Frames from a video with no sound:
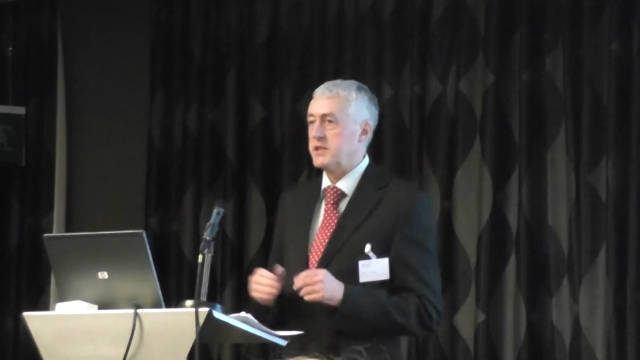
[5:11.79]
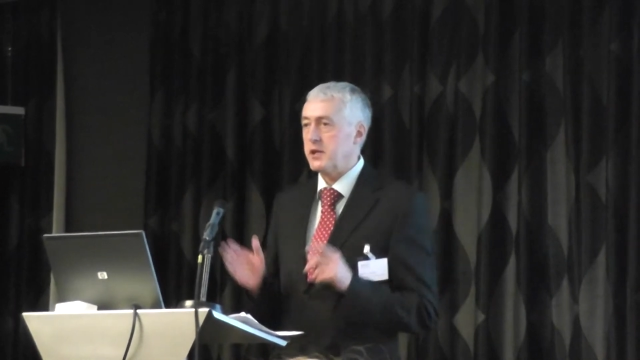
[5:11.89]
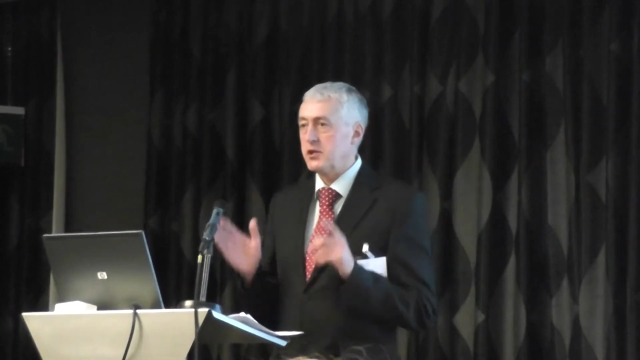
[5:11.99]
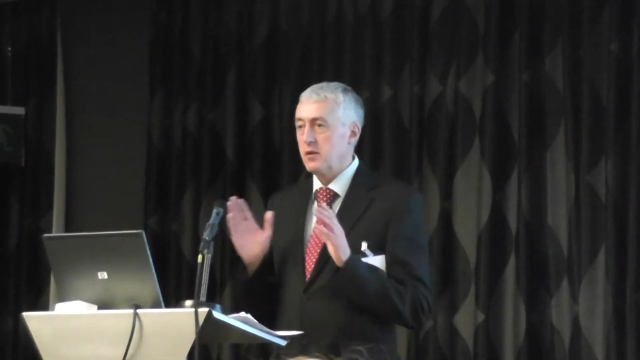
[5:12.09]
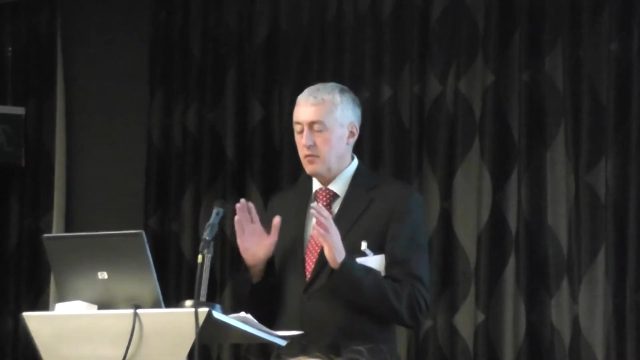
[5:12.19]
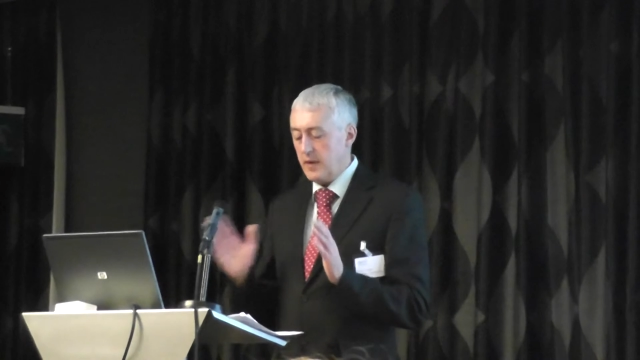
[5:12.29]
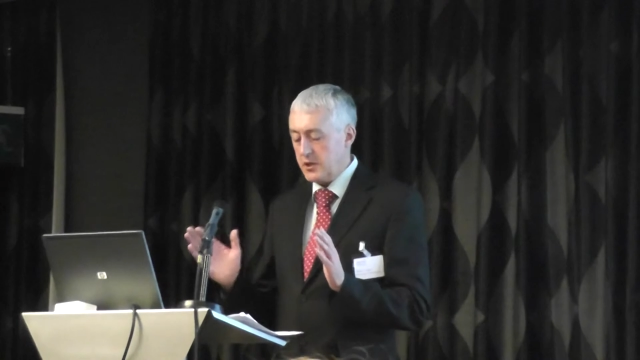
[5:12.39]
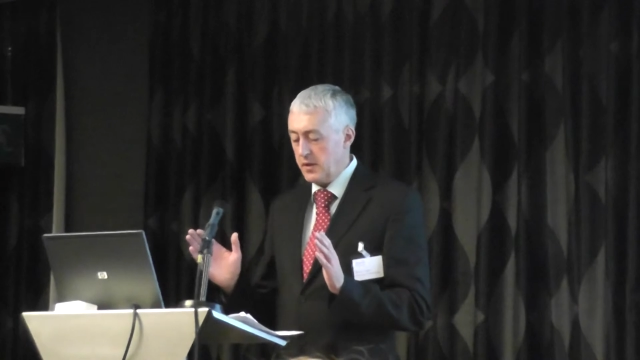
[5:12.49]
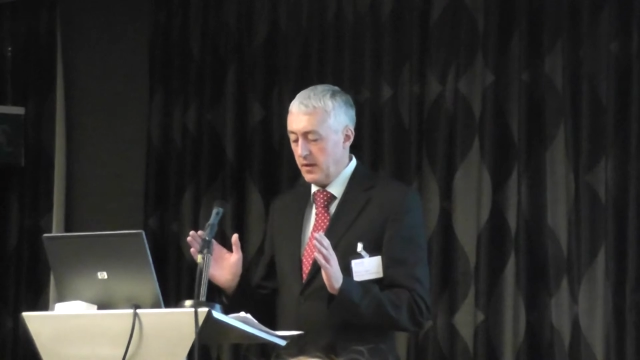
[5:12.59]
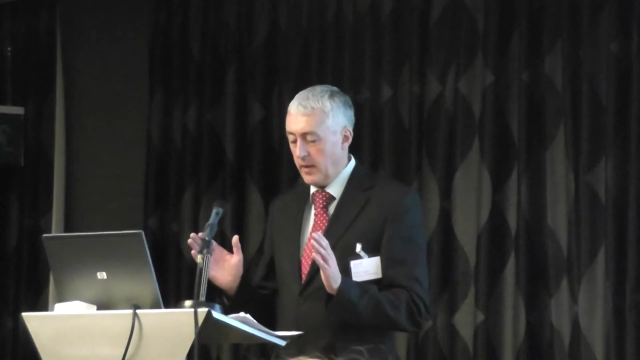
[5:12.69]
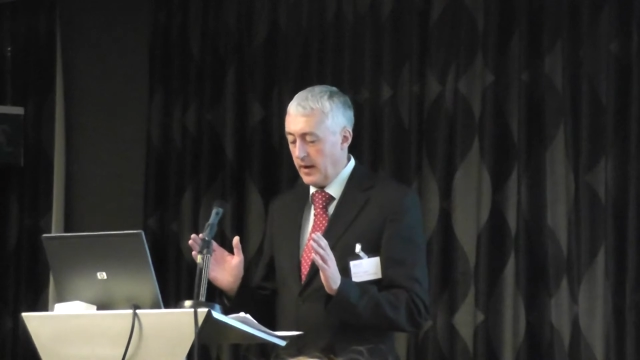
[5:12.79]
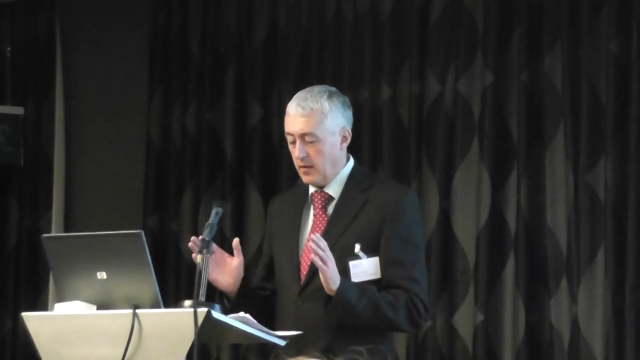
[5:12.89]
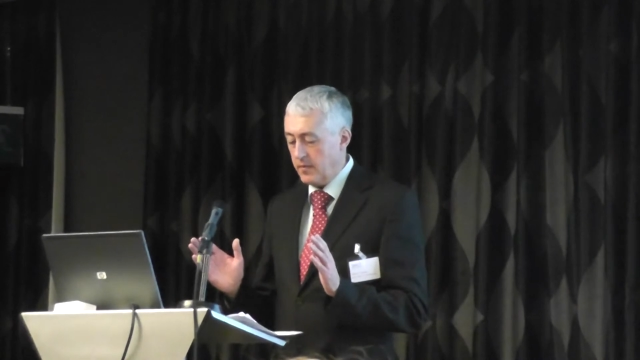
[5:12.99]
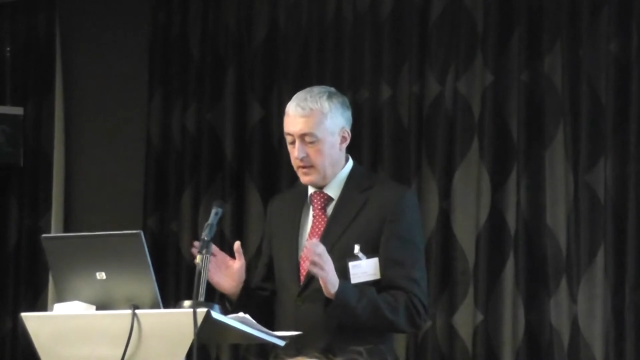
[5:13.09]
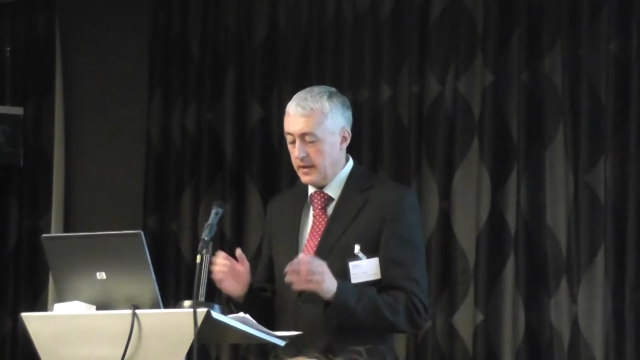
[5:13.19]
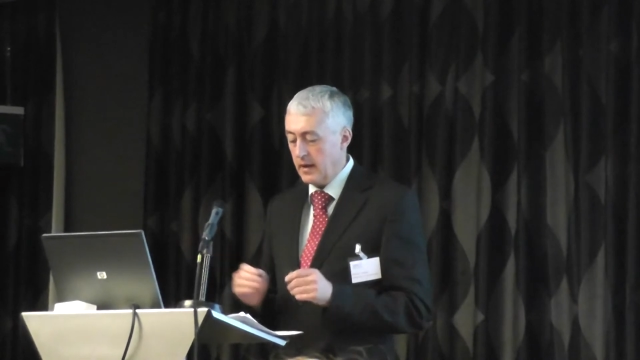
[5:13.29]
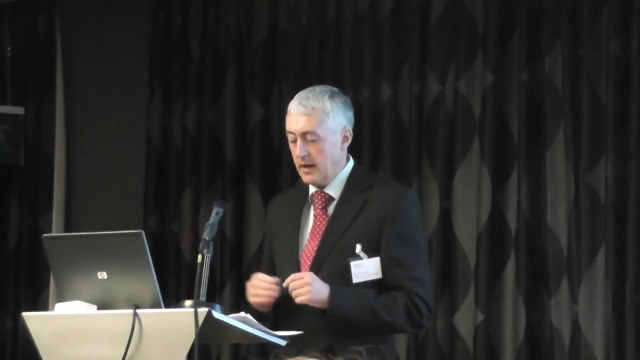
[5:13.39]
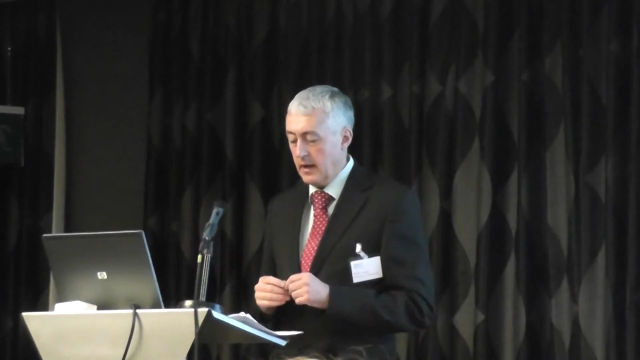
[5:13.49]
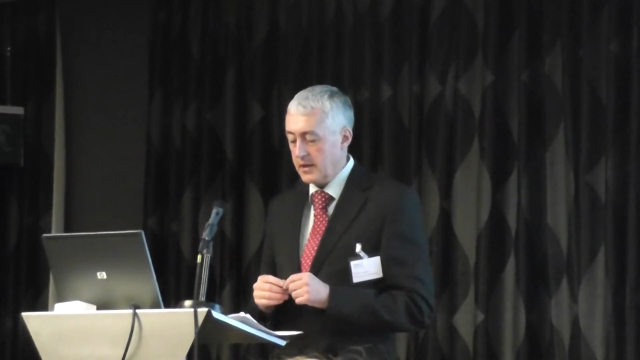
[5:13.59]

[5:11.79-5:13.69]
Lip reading: position and vision that we have here